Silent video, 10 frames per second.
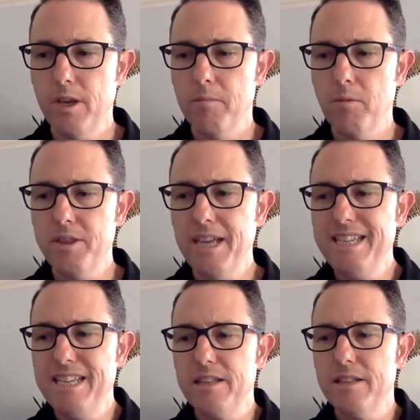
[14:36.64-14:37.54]
But what they
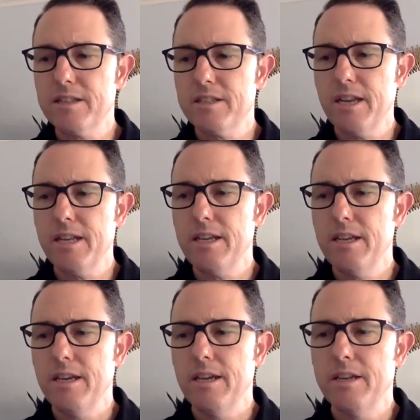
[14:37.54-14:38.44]
did in this study
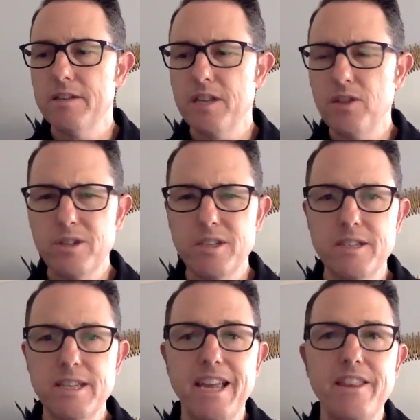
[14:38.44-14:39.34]
is they looked to
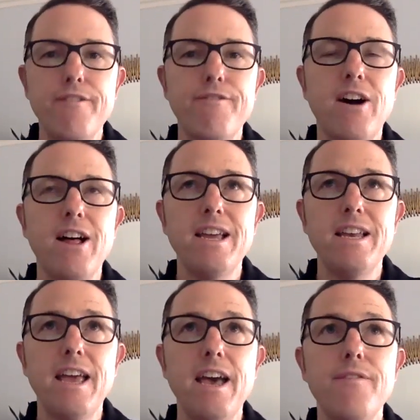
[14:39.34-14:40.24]
see, can they
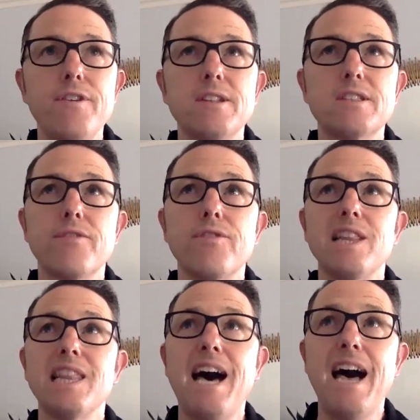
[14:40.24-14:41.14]
find evidence of a
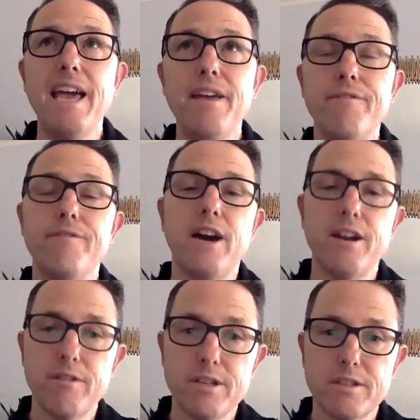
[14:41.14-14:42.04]
live
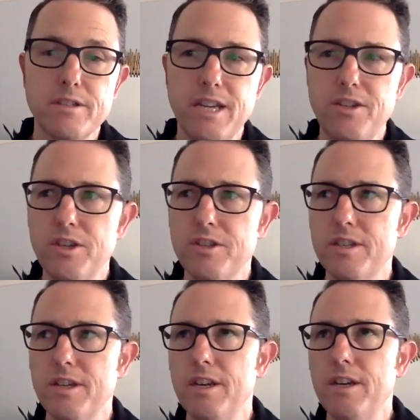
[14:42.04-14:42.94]
virus, not
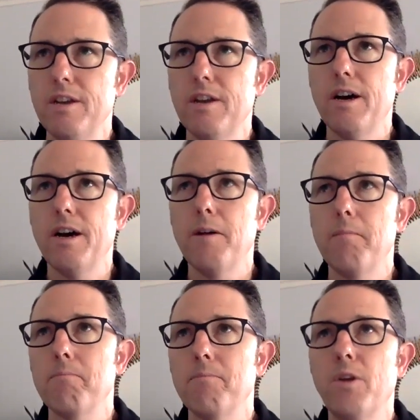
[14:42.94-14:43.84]
just
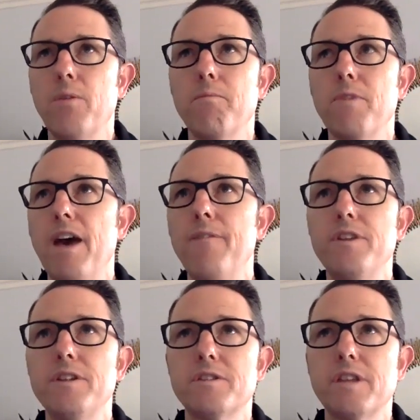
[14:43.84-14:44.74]

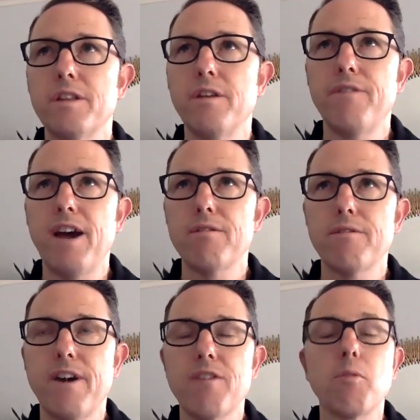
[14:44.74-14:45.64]
evidence that
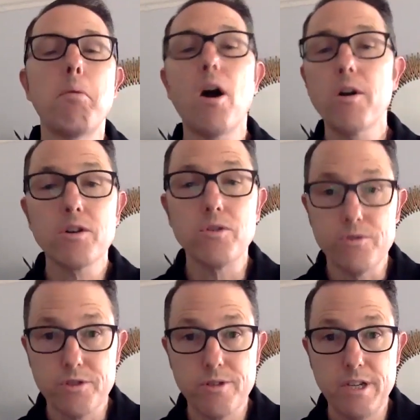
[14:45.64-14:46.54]
viral
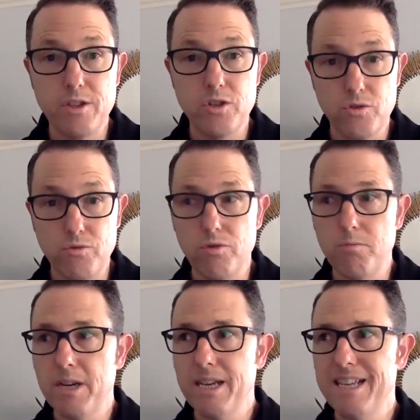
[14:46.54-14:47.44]
particles are in the stool,
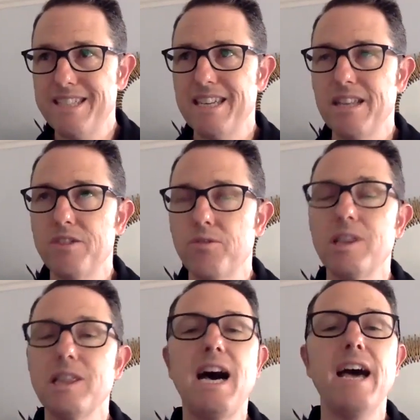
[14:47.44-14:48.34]
but is there
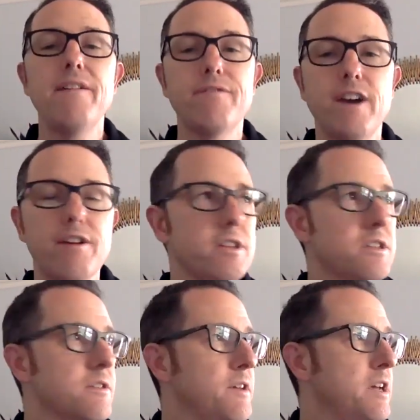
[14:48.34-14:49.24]
a live
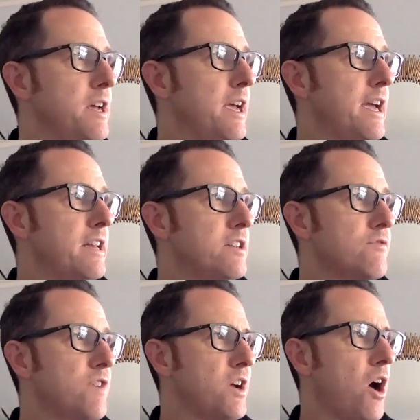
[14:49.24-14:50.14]
virus? And it's
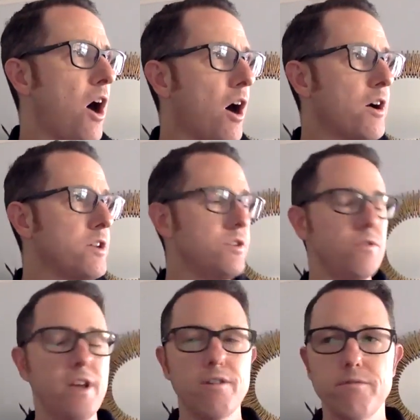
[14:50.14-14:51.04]
very hard to
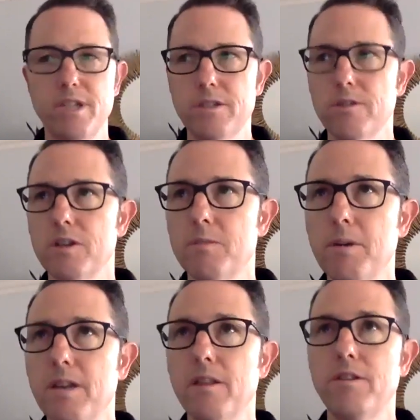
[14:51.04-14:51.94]
do that research,
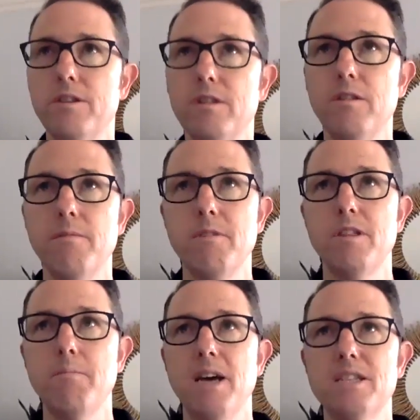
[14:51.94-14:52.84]
but in
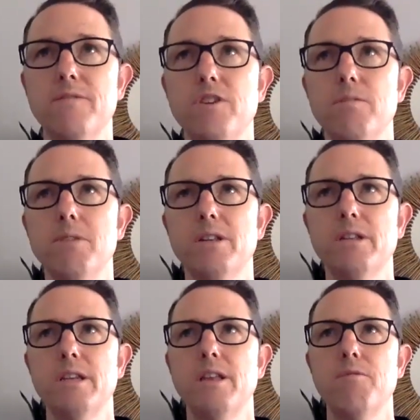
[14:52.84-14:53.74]
the best of their
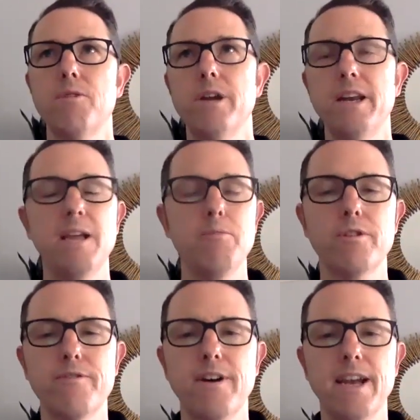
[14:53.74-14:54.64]
ability, they were not able
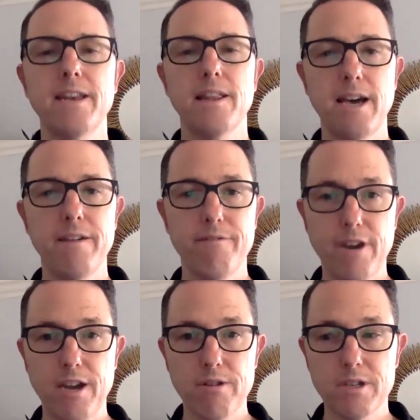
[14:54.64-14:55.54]
to find live
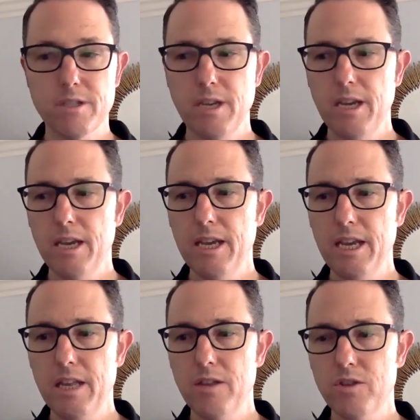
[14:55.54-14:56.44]
virus
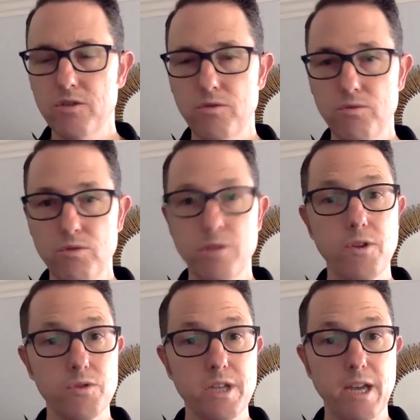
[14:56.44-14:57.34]
in the stool of
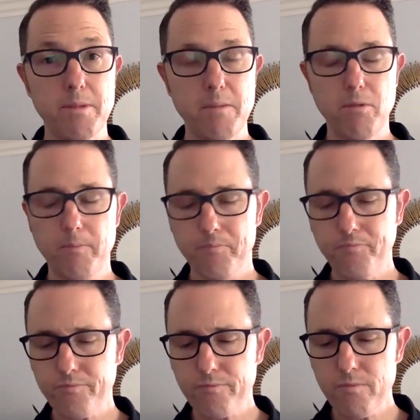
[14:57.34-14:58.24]
those 9 people.
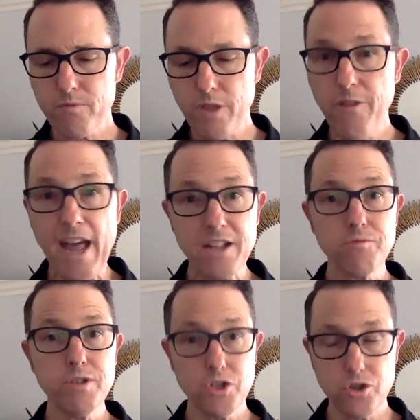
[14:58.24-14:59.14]
That's
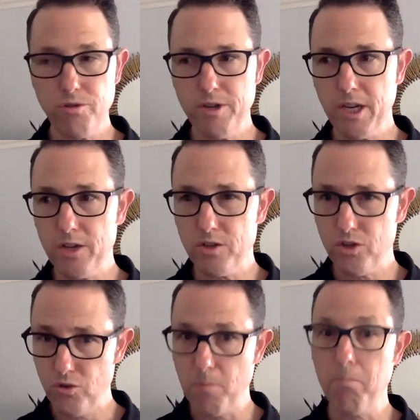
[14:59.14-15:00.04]
reassuring
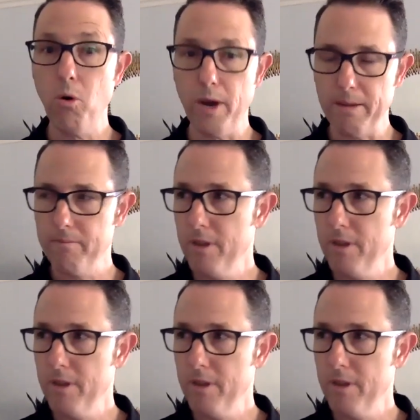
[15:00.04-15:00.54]
to a point.